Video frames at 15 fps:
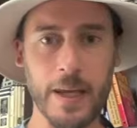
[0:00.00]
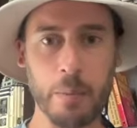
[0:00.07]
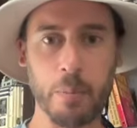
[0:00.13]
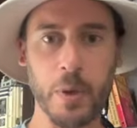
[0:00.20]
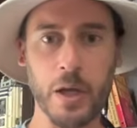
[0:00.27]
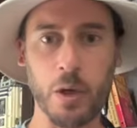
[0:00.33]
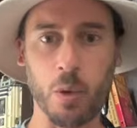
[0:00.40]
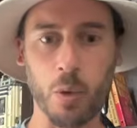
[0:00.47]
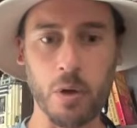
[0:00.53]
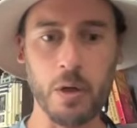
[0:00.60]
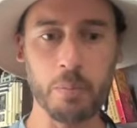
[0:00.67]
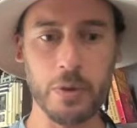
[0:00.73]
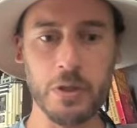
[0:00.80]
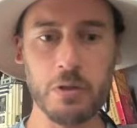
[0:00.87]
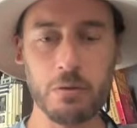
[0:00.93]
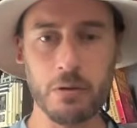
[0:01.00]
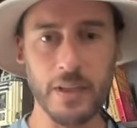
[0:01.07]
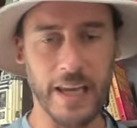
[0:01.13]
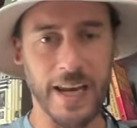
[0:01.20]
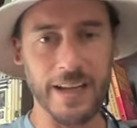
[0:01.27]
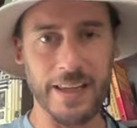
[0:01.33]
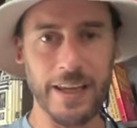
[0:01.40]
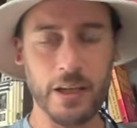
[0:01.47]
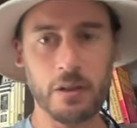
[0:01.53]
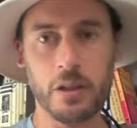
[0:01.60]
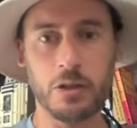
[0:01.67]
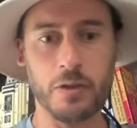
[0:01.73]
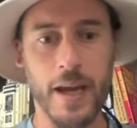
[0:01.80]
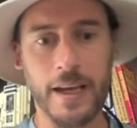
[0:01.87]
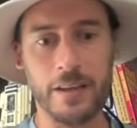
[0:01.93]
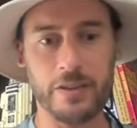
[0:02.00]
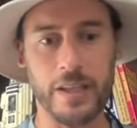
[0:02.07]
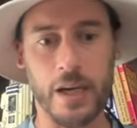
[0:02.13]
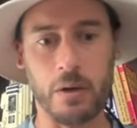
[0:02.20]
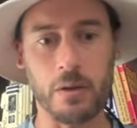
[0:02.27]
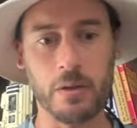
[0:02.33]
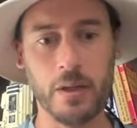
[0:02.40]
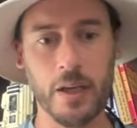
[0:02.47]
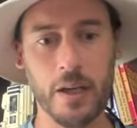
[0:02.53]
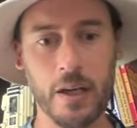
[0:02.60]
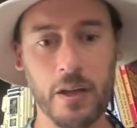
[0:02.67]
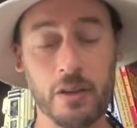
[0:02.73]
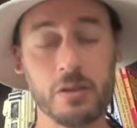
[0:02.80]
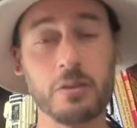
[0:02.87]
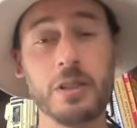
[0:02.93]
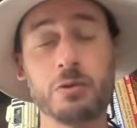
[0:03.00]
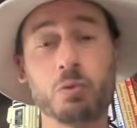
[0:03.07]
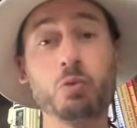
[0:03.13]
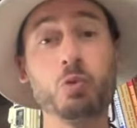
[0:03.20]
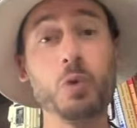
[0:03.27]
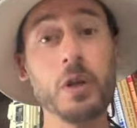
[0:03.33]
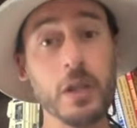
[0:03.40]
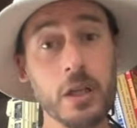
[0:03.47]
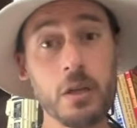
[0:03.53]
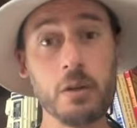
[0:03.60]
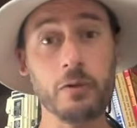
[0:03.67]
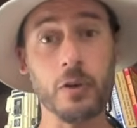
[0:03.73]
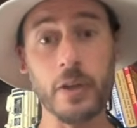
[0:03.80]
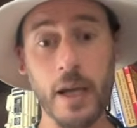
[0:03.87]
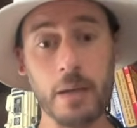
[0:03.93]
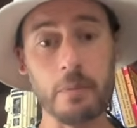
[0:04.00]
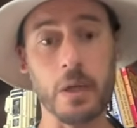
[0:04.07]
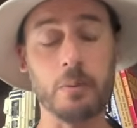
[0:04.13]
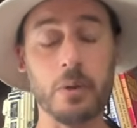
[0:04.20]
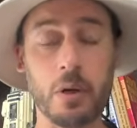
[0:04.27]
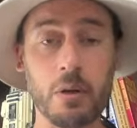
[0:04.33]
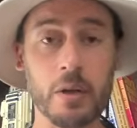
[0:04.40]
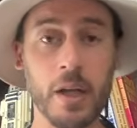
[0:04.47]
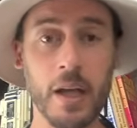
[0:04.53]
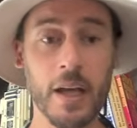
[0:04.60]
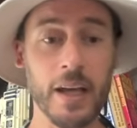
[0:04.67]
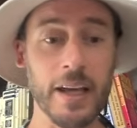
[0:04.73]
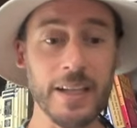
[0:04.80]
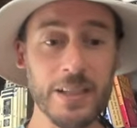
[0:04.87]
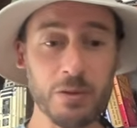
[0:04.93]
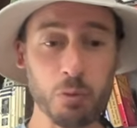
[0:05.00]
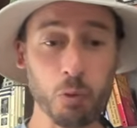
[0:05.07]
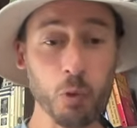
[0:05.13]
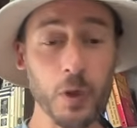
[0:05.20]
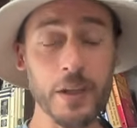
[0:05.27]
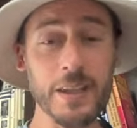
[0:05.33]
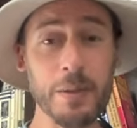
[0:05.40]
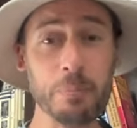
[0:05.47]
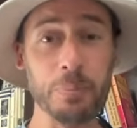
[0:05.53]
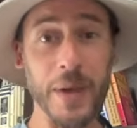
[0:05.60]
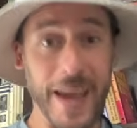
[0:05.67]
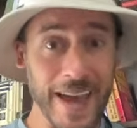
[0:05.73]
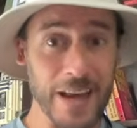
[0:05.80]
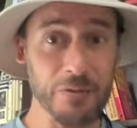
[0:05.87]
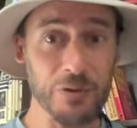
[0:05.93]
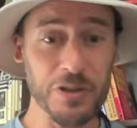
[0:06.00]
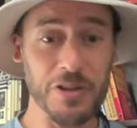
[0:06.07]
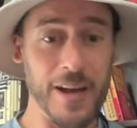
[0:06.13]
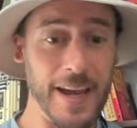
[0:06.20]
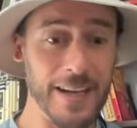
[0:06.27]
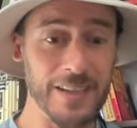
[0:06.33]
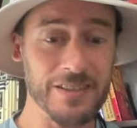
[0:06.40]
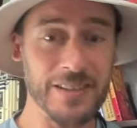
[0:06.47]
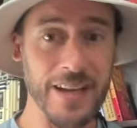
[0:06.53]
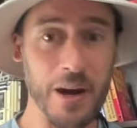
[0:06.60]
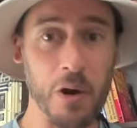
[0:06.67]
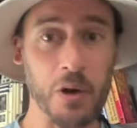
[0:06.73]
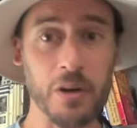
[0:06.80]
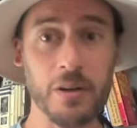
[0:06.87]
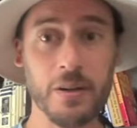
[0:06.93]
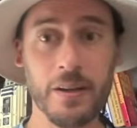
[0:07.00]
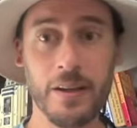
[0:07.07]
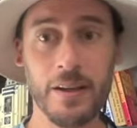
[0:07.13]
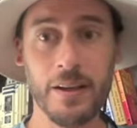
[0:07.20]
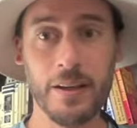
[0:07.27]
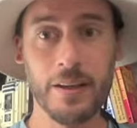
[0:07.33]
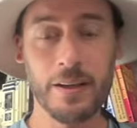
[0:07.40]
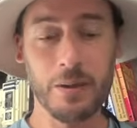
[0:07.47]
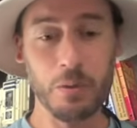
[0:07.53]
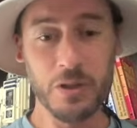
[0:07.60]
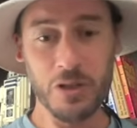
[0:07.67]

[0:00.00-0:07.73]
by Horde, but you can't heal in Dragon's Tower. So he's really good for Nightmare mode, and he's really bad for Dragon's Tower, which is